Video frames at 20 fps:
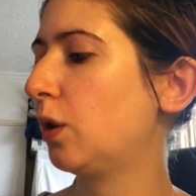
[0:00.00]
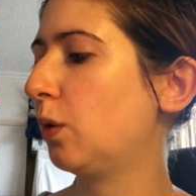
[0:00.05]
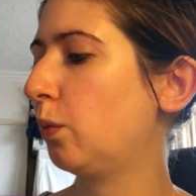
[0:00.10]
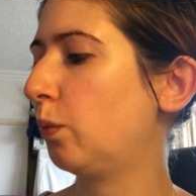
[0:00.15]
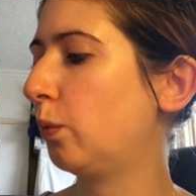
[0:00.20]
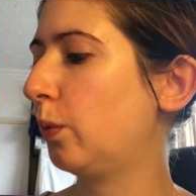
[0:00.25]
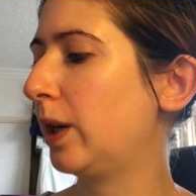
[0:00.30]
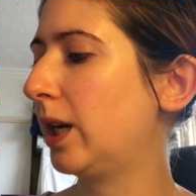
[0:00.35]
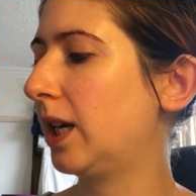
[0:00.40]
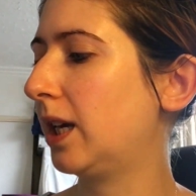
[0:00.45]

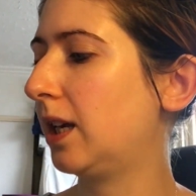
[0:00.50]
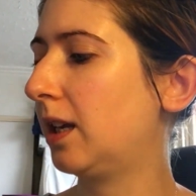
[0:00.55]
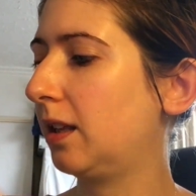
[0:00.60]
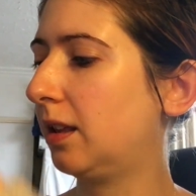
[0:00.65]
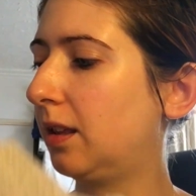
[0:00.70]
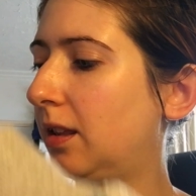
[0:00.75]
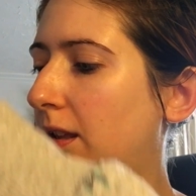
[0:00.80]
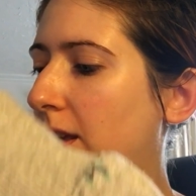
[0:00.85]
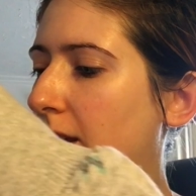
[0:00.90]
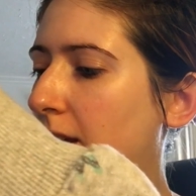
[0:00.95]

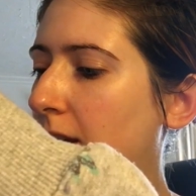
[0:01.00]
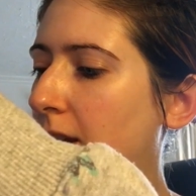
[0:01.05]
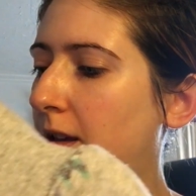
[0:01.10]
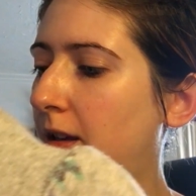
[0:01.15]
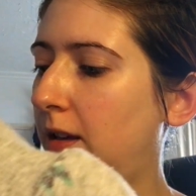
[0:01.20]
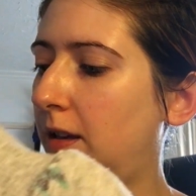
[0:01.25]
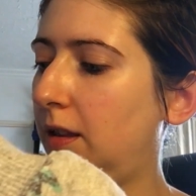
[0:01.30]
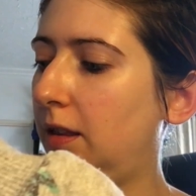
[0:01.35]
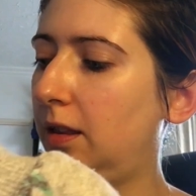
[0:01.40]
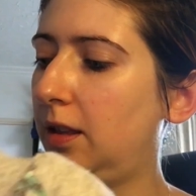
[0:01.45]
with
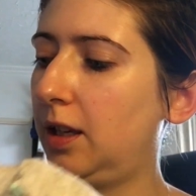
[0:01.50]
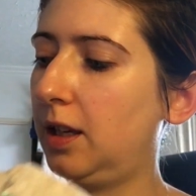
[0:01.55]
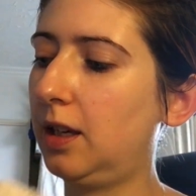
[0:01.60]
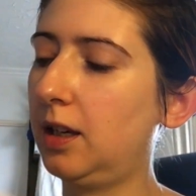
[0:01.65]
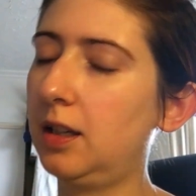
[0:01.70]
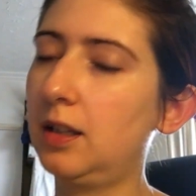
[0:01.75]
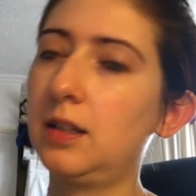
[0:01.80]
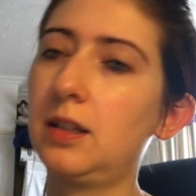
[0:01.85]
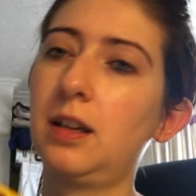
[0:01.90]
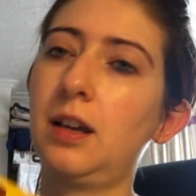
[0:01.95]

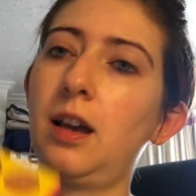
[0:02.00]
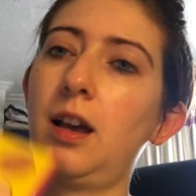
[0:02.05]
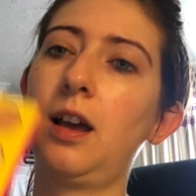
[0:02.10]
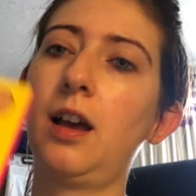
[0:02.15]
these